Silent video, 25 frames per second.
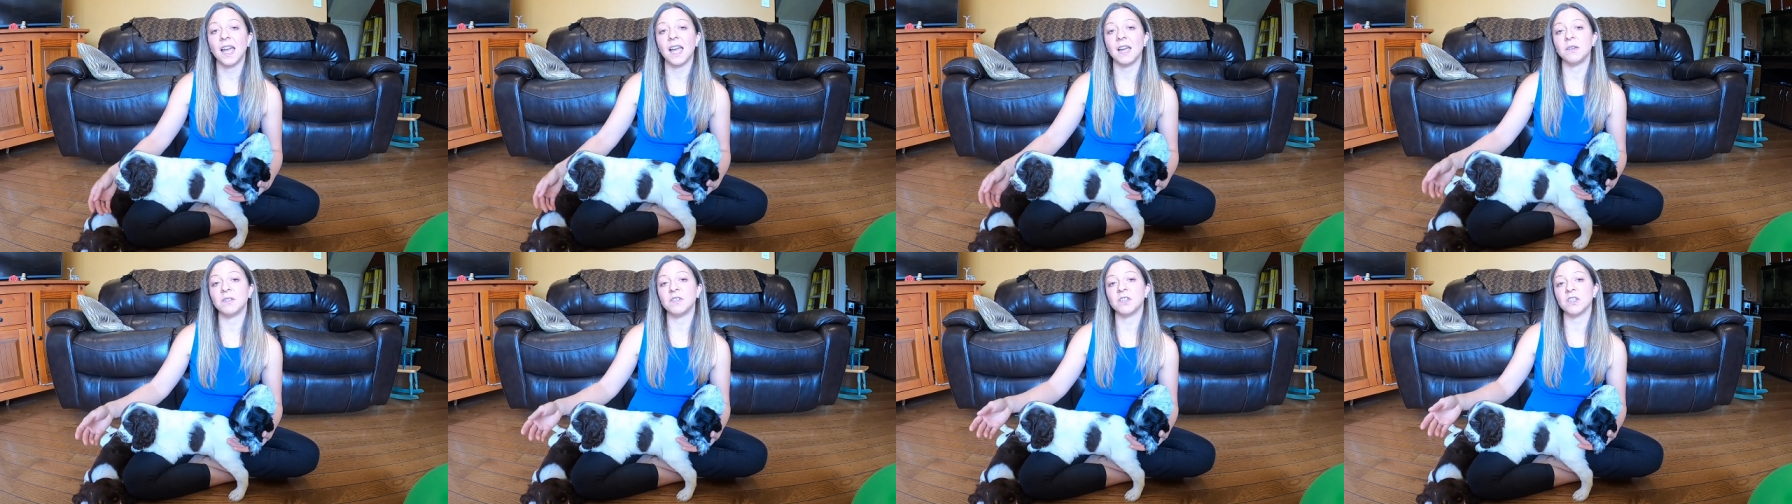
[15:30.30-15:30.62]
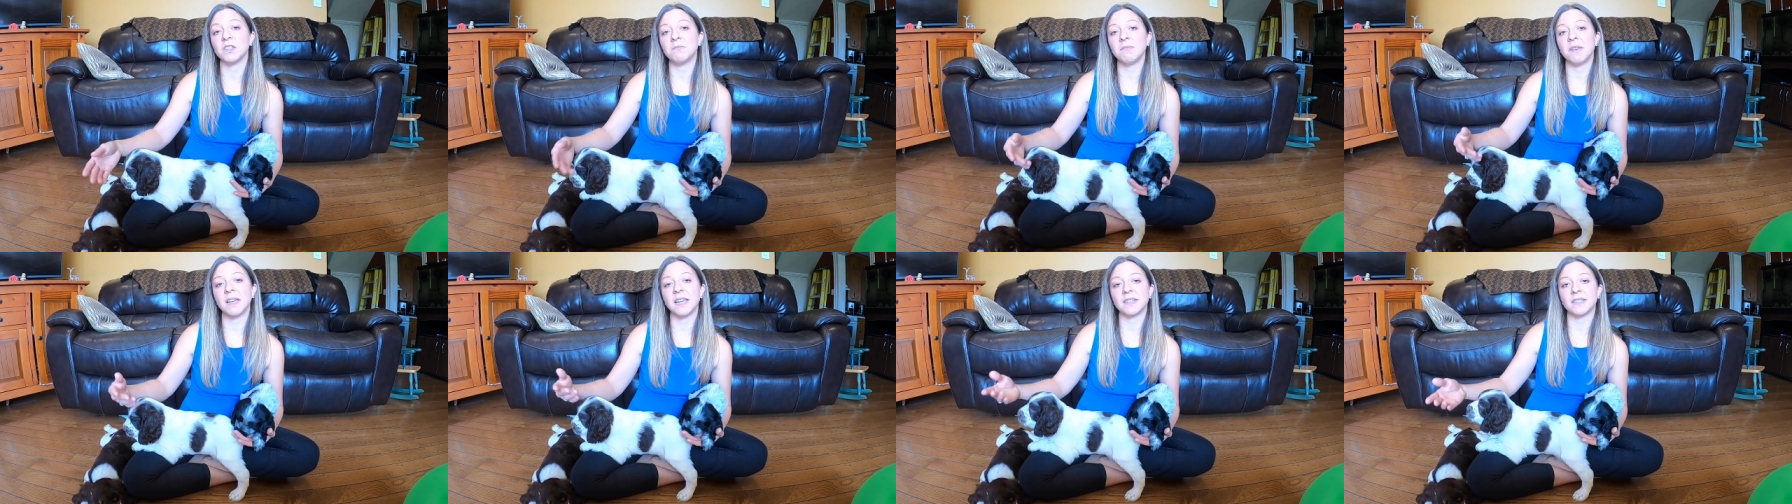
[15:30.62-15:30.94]
it
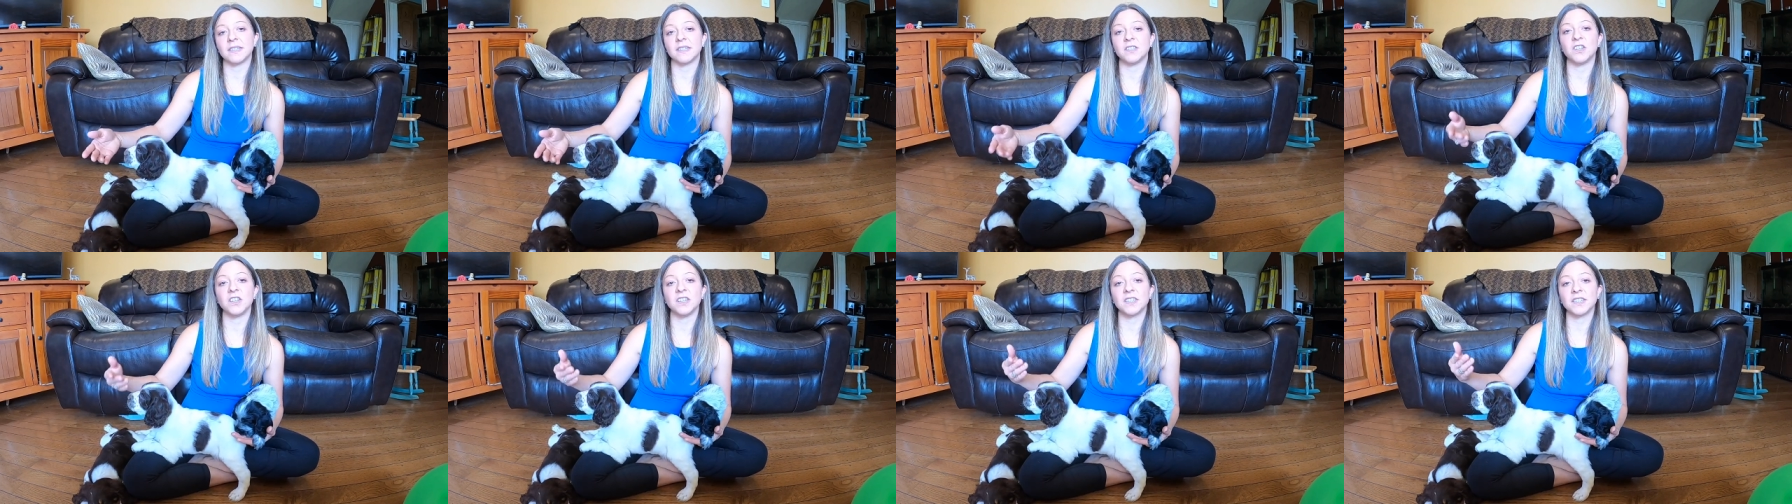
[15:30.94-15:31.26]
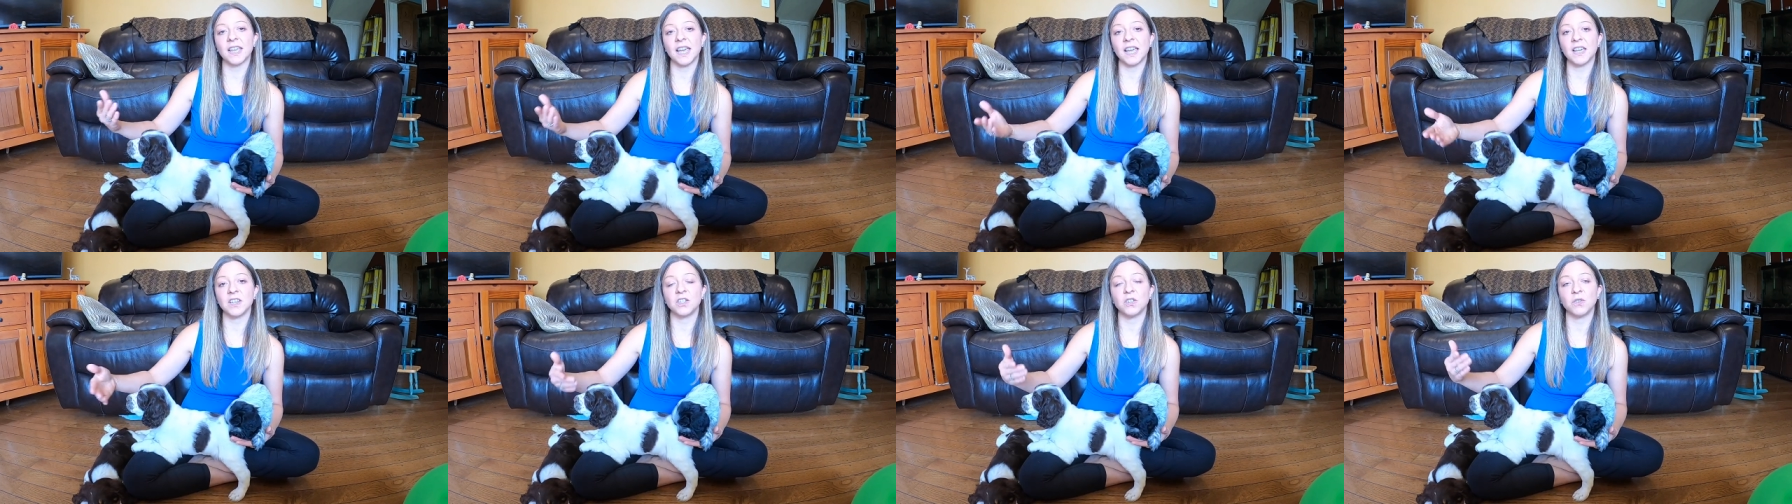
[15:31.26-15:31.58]
just makes
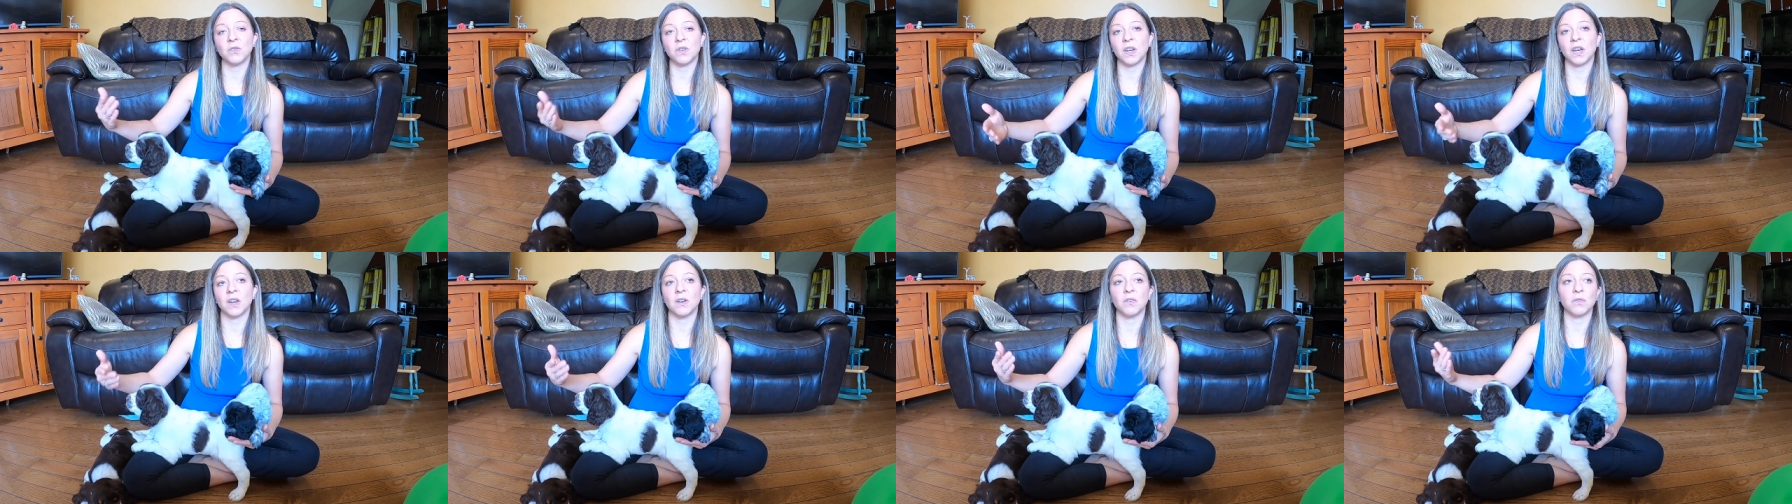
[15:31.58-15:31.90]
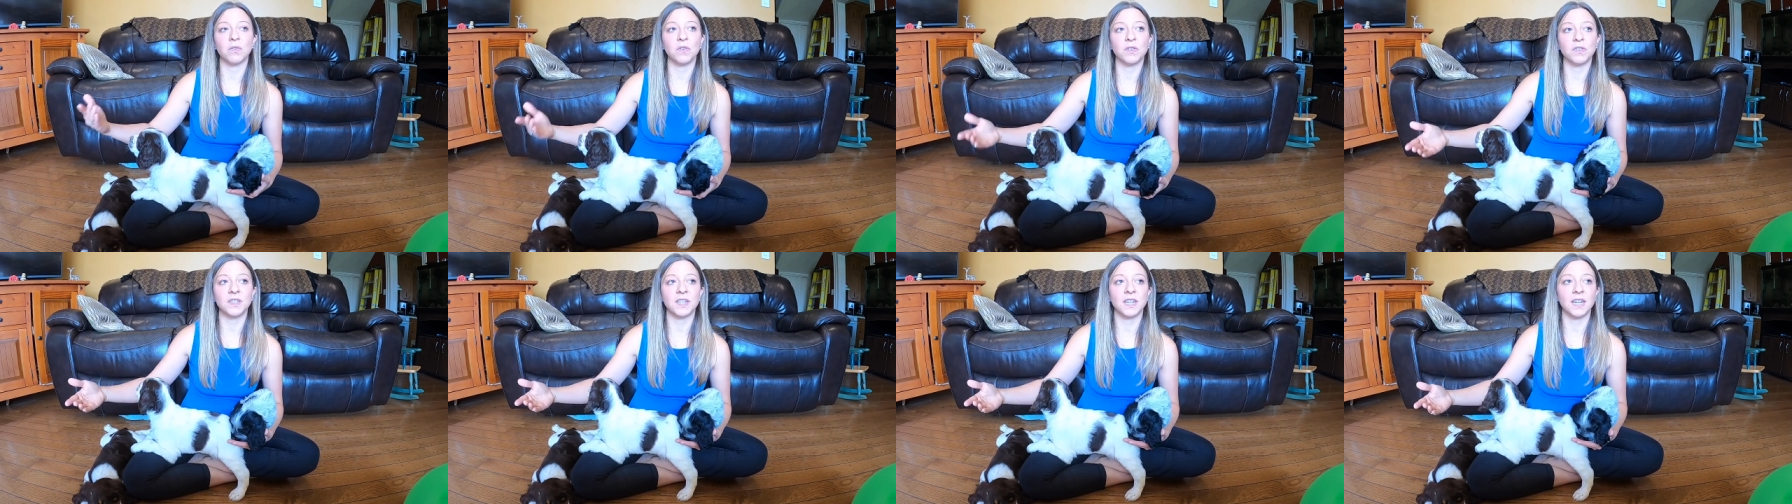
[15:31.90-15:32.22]
just gets you in a
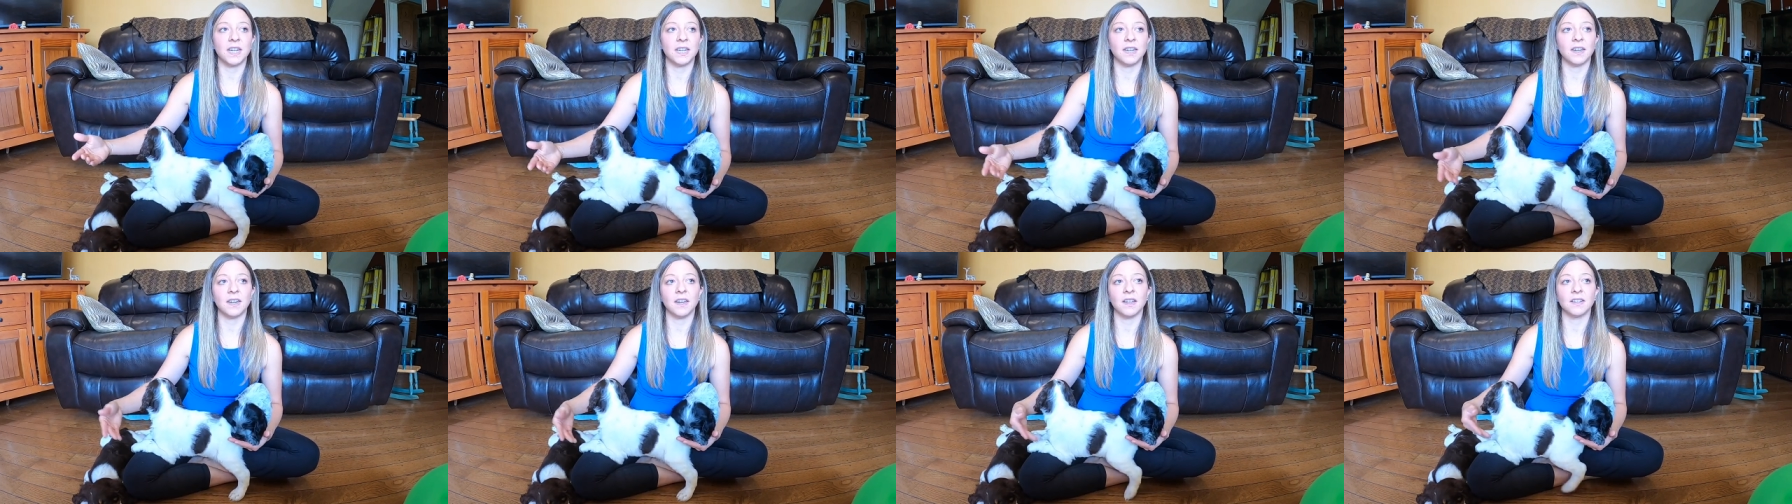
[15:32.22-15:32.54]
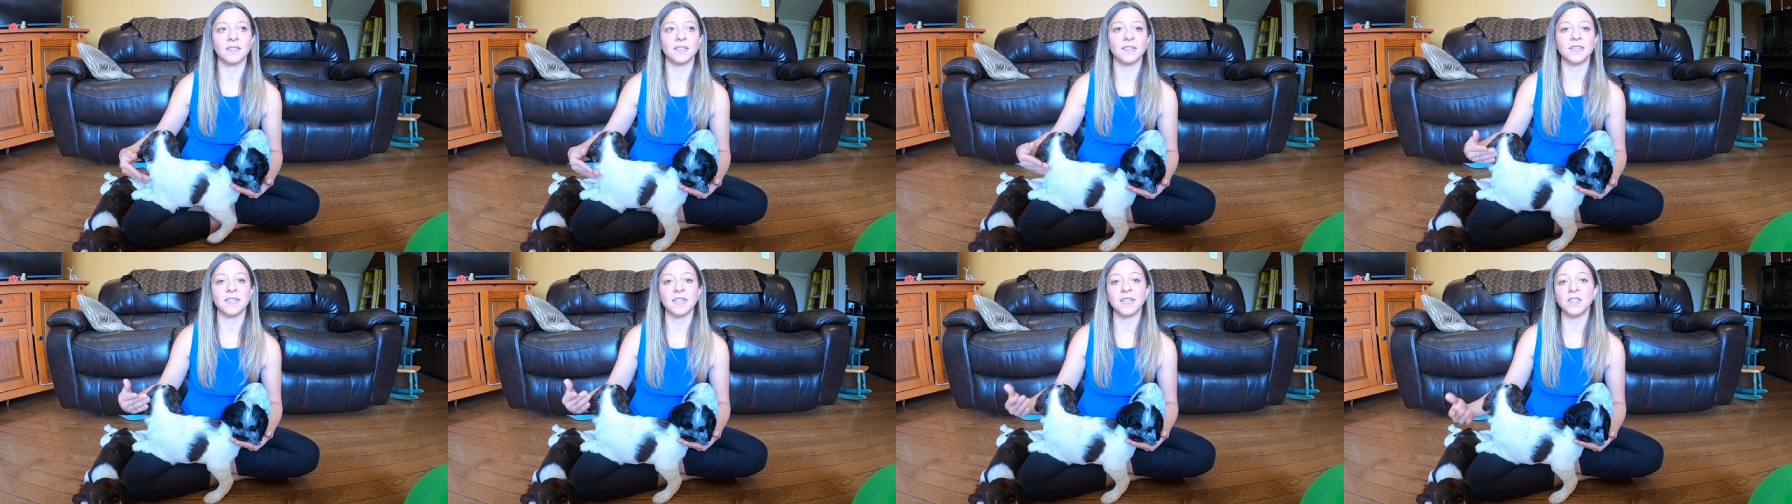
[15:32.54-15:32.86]
routine
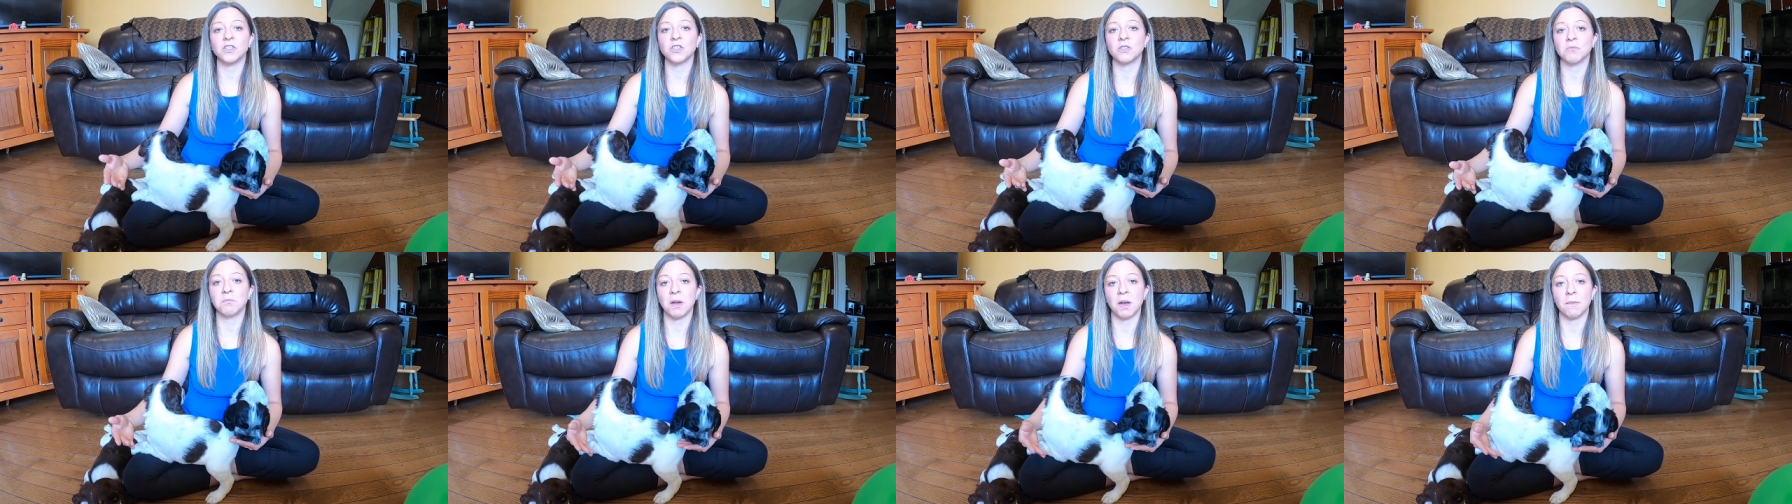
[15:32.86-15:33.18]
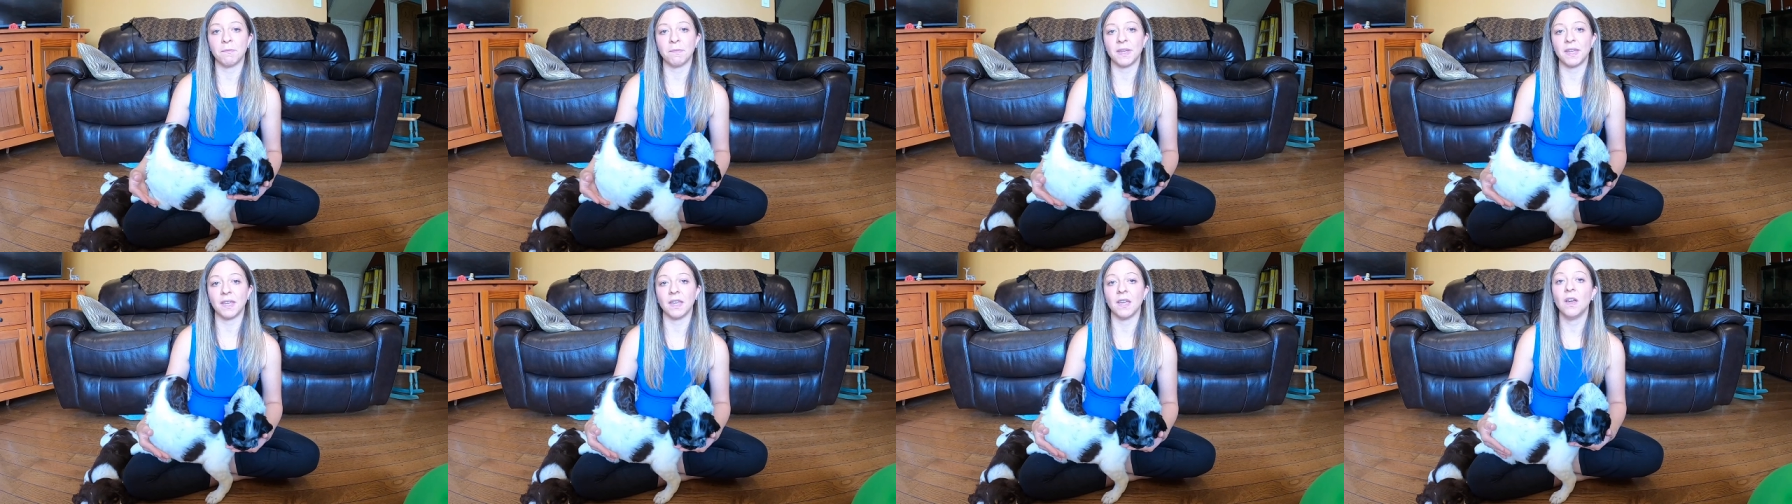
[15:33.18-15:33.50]
to teach your
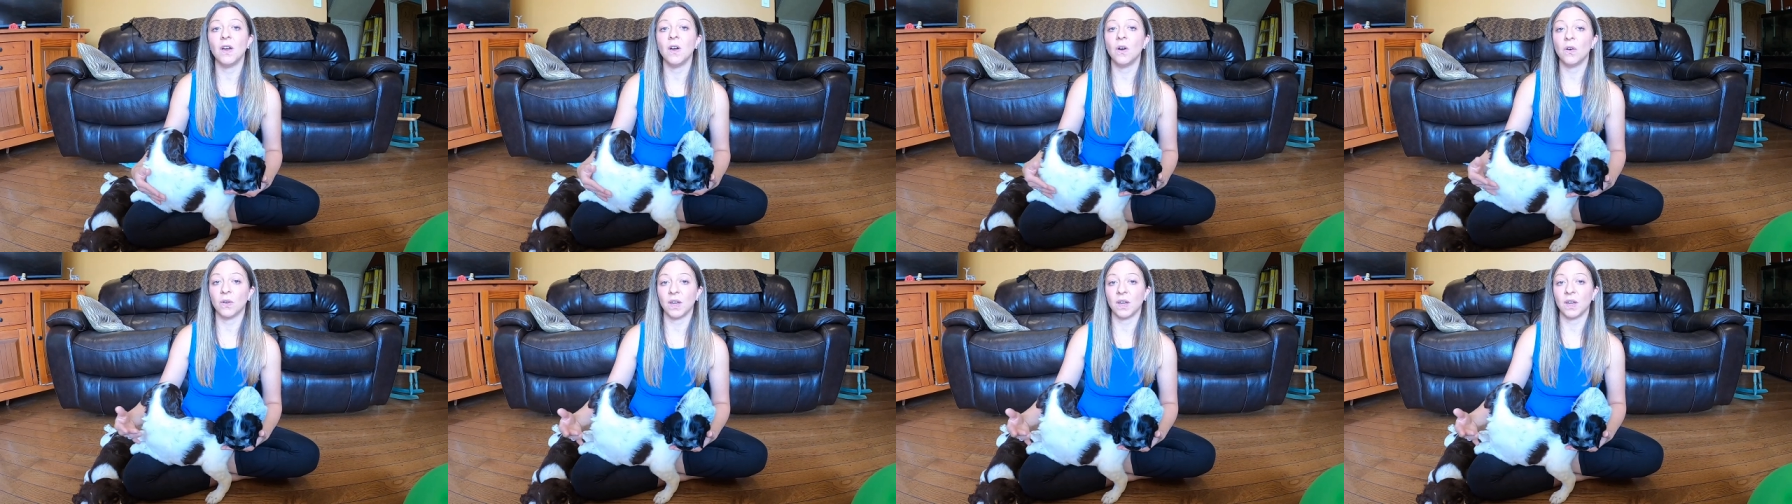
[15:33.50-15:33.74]
puppy